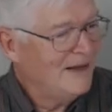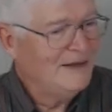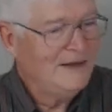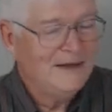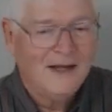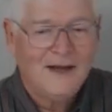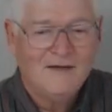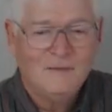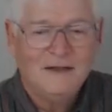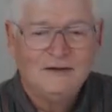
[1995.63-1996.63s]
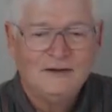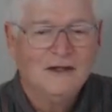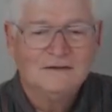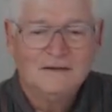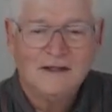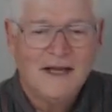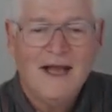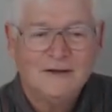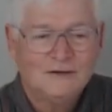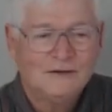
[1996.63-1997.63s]
And he gave me just the
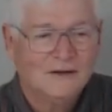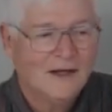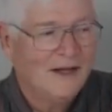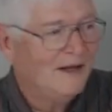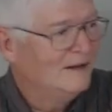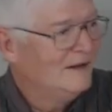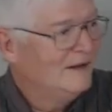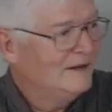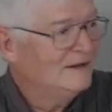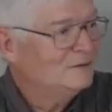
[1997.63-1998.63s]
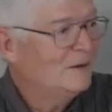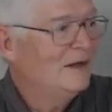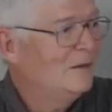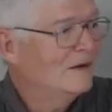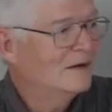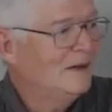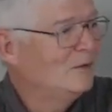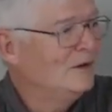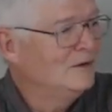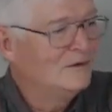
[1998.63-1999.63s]
answer to that. That's why you want to
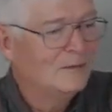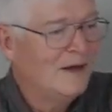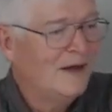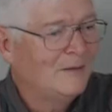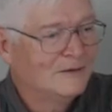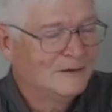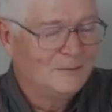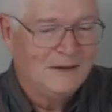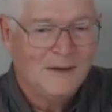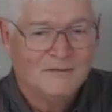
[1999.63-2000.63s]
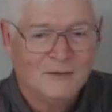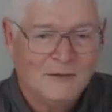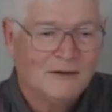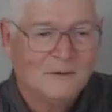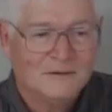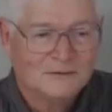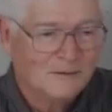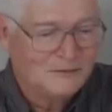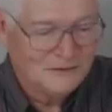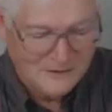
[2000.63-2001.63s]
keep reading through the Bible, to become familiar with
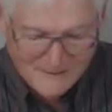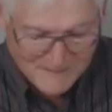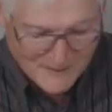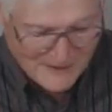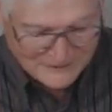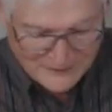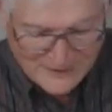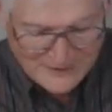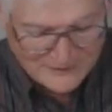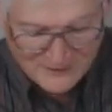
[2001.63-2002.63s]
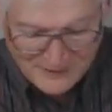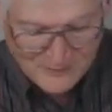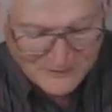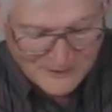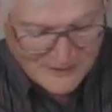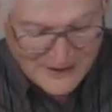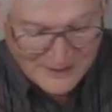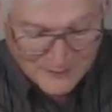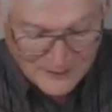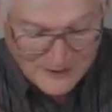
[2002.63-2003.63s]
Scripture. And so I turned him over there and
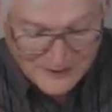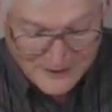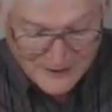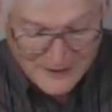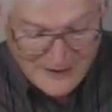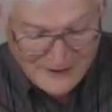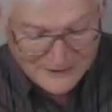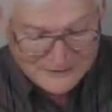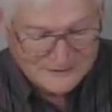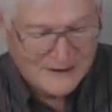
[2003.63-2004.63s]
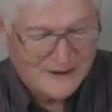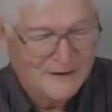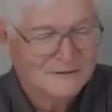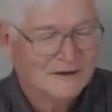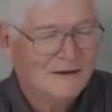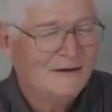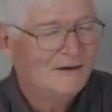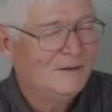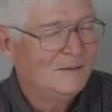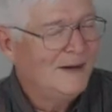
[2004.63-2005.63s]
had him read it. And it's just like he goes,
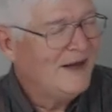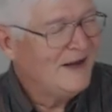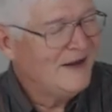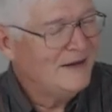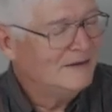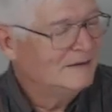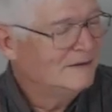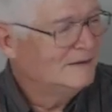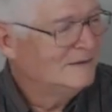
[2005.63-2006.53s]
oh, man.